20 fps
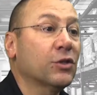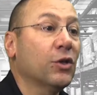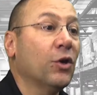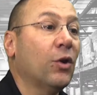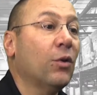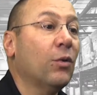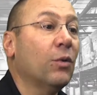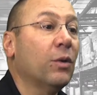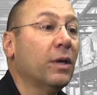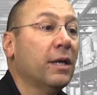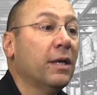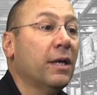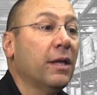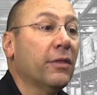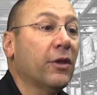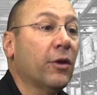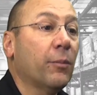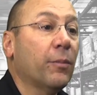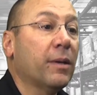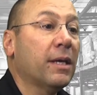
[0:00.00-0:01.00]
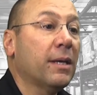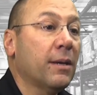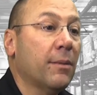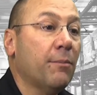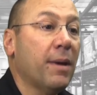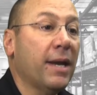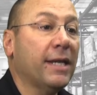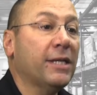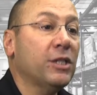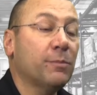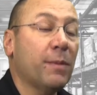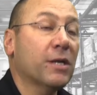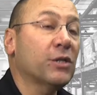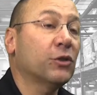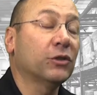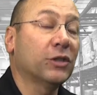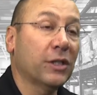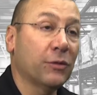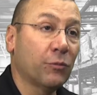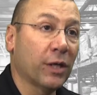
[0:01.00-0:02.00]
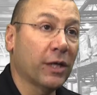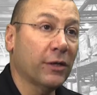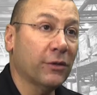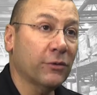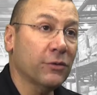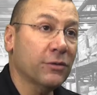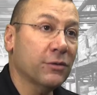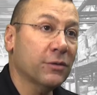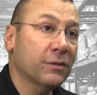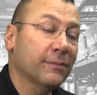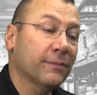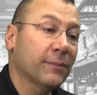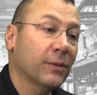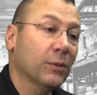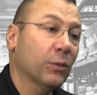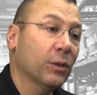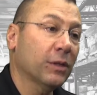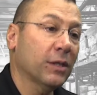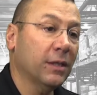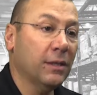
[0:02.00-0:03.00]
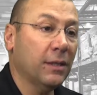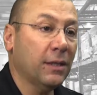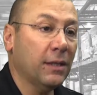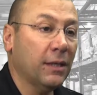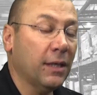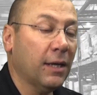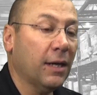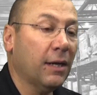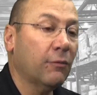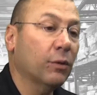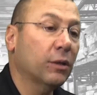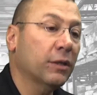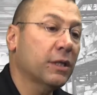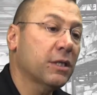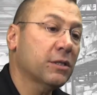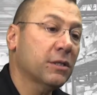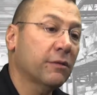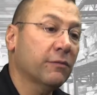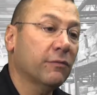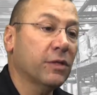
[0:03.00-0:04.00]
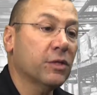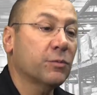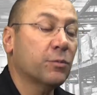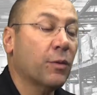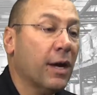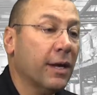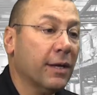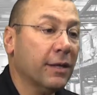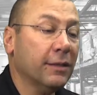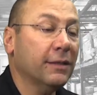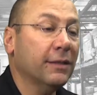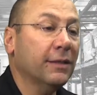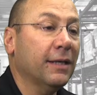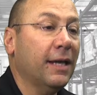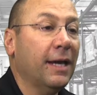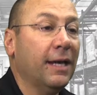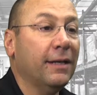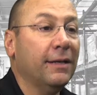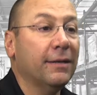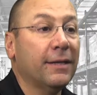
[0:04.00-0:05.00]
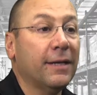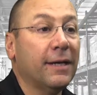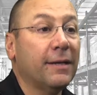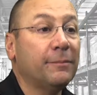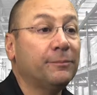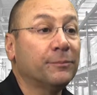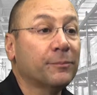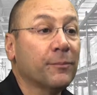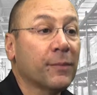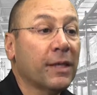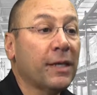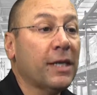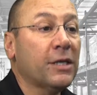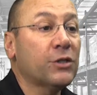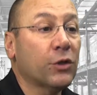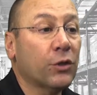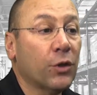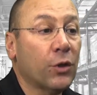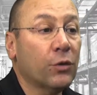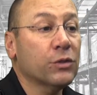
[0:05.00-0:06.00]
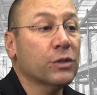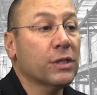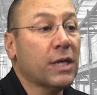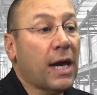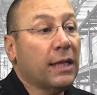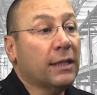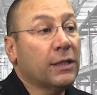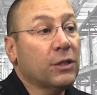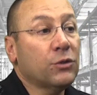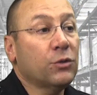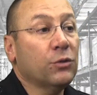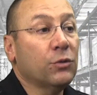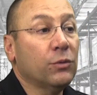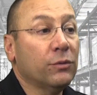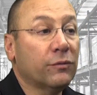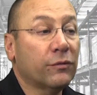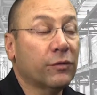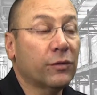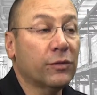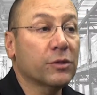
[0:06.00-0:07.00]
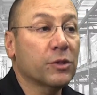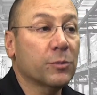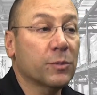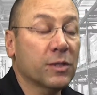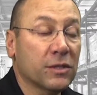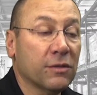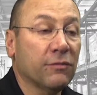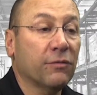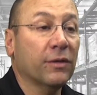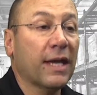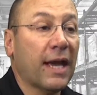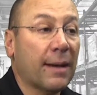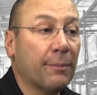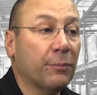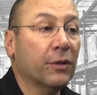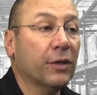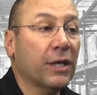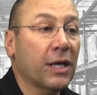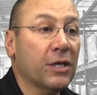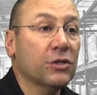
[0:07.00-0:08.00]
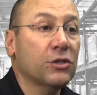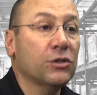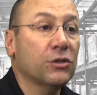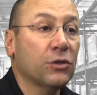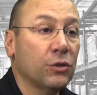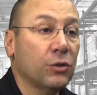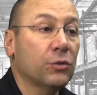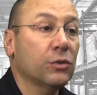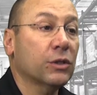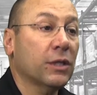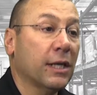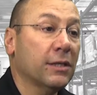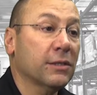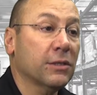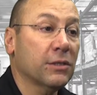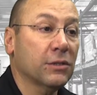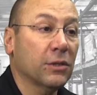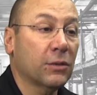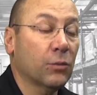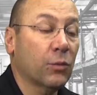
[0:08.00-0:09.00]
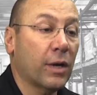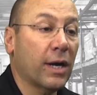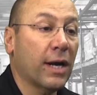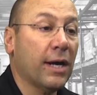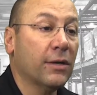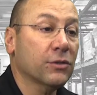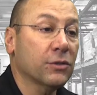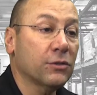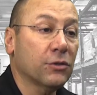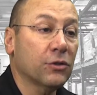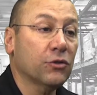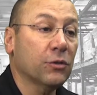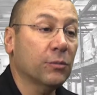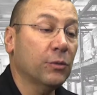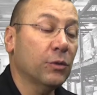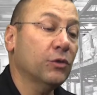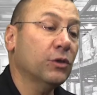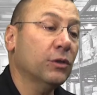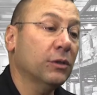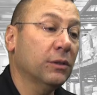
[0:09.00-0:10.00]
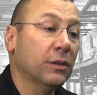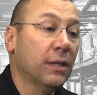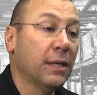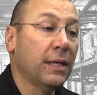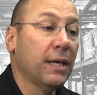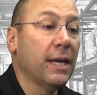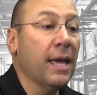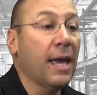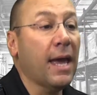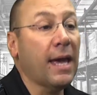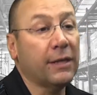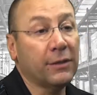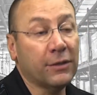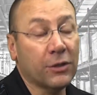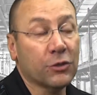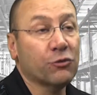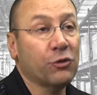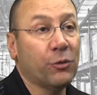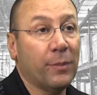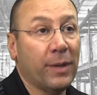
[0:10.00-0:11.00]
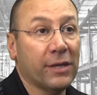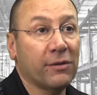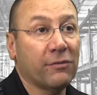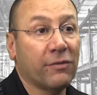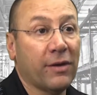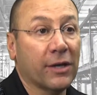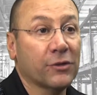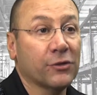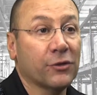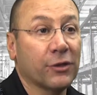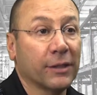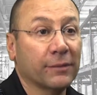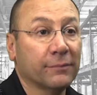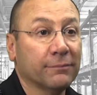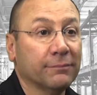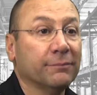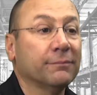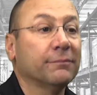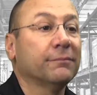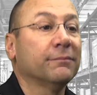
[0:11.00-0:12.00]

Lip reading: So there'll be many specialty readers within the release of this product, and each of those is highly tuned for specific applications and use cases in warehouse and distribution and industrial manufacturing.